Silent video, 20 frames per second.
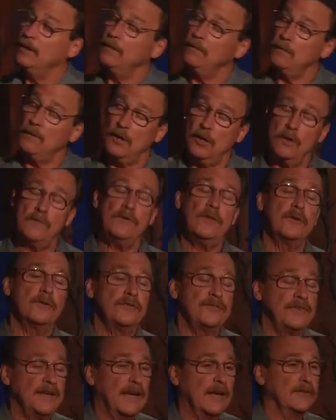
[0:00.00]
Well, over those
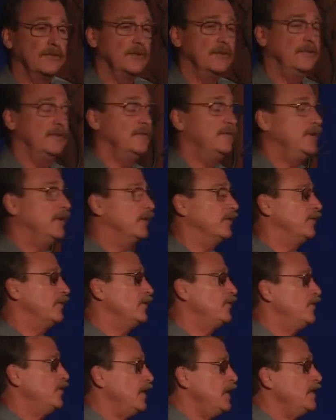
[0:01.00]
thousands of years, it
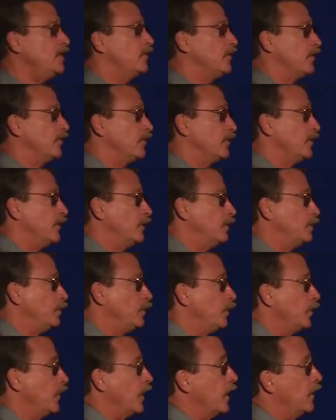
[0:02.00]
changes.
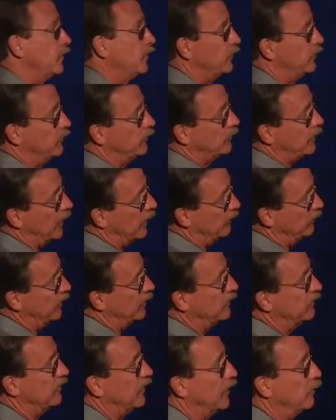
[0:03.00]
And this is kind of an
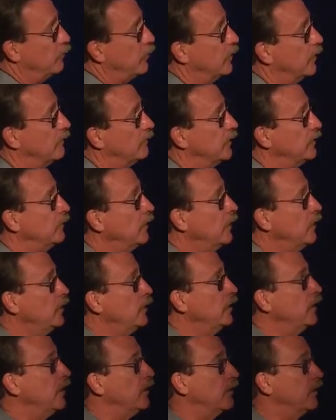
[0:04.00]
example of it.
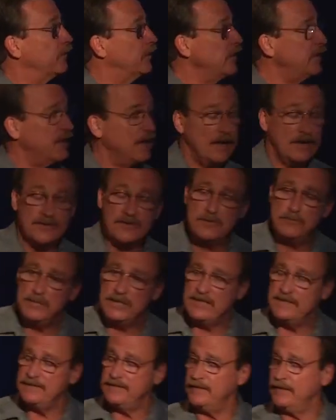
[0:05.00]
At 3000
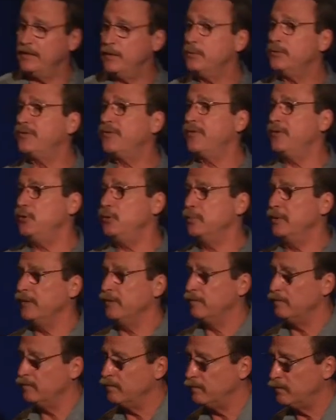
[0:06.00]
BC, it was Thuban,
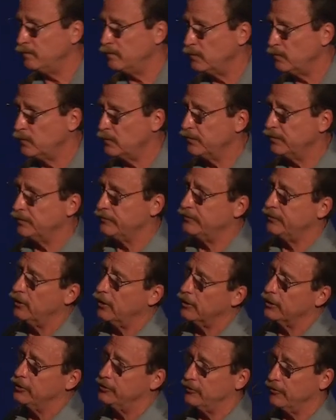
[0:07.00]
with the
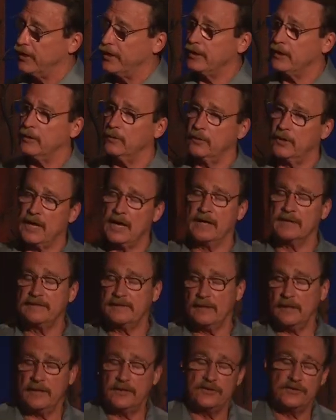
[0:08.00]
star in Draco
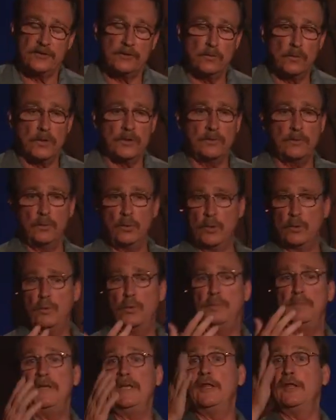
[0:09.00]
constellation, what
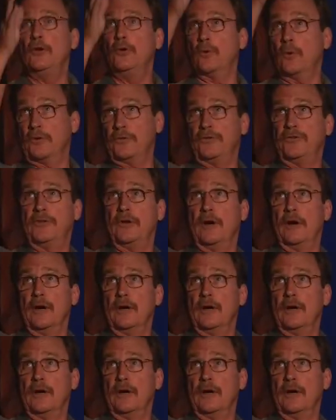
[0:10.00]
would be the North Star.